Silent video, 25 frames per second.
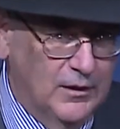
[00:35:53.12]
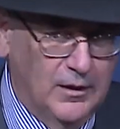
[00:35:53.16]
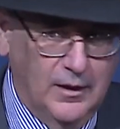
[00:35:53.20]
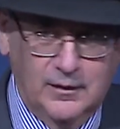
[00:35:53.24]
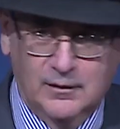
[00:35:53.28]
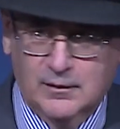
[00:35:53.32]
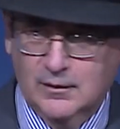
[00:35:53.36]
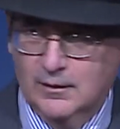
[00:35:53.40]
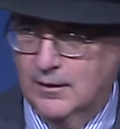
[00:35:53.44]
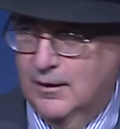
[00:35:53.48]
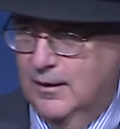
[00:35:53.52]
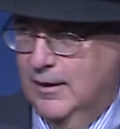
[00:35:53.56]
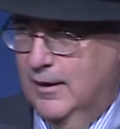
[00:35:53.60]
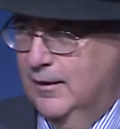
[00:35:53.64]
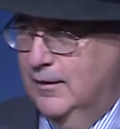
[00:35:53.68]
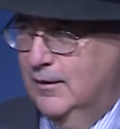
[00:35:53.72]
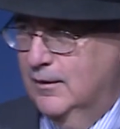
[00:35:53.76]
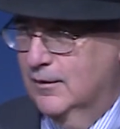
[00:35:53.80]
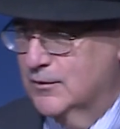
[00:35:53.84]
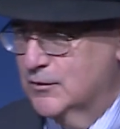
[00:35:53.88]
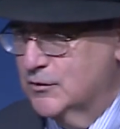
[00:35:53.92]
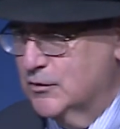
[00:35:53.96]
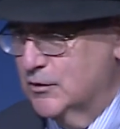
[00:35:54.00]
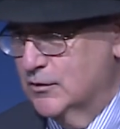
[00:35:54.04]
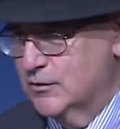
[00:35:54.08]
like the
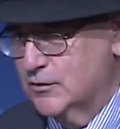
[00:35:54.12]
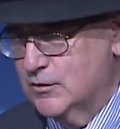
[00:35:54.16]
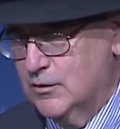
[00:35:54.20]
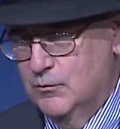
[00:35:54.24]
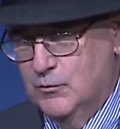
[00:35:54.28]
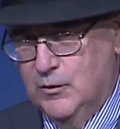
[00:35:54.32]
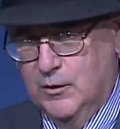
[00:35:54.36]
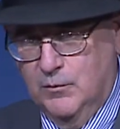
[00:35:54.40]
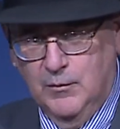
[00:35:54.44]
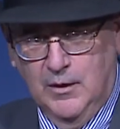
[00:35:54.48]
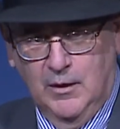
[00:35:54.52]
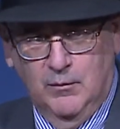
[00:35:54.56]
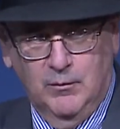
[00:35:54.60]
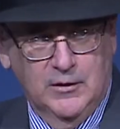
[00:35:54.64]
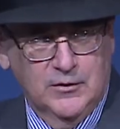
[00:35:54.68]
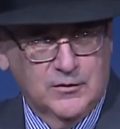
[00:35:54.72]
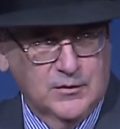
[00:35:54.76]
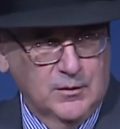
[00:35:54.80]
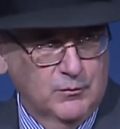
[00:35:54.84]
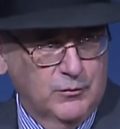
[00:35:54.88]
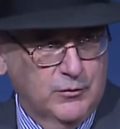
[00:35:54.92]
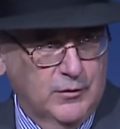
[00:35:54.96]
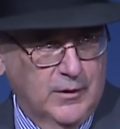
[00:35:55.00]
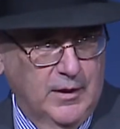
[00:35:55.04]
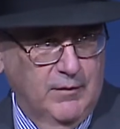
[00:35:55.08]
Canadian system with maybe
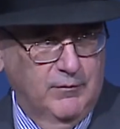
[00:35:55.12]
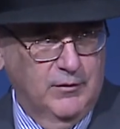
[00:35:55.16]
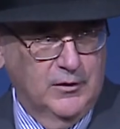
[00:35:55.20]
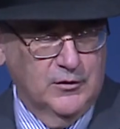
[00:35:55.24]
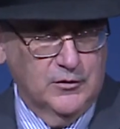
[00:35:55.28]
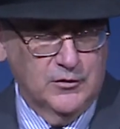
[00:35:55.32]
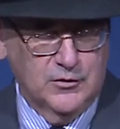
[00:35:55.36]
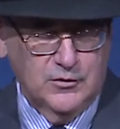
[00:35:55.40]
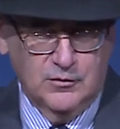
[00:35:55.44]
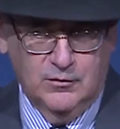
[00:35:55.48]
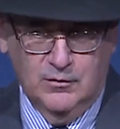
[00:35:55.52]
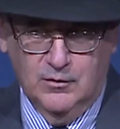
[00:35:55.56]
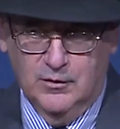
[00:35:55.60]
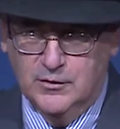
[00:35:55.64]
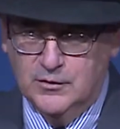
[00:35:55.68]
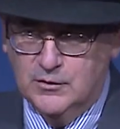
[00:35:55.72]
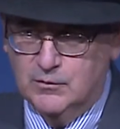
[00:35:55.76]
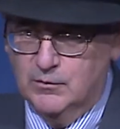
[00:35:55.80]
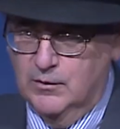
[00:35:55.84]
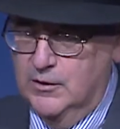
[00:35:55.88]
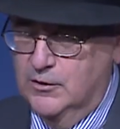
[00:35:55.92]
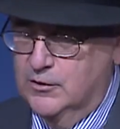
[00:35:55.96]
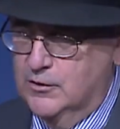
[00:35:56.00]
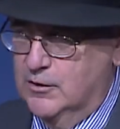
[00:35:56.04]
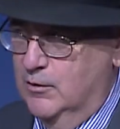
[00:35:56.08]
some private insurance
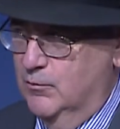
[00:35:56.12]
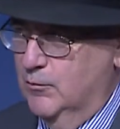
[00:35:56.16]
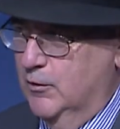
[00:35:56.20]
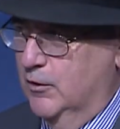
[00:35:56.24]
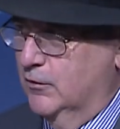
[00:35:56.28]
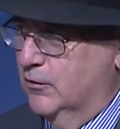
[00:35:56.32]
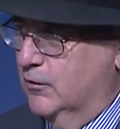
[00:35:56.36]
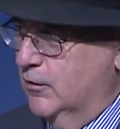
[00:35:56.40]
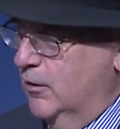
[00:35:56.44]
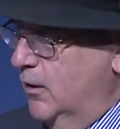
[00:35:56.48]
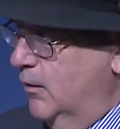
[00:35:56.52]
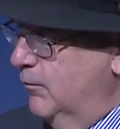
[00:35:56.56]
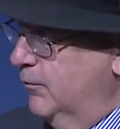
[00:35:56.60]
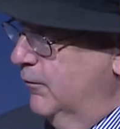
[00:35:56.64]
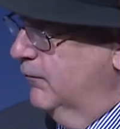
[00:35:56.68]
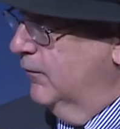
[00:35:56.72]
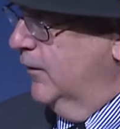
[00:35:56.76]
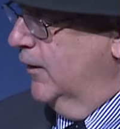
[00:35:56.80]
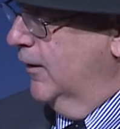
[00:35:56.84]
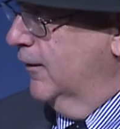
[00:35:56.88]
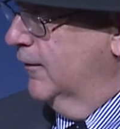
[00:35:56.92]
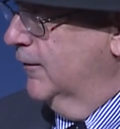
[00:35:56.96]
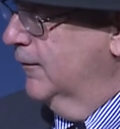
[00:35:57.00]
regime on top of that.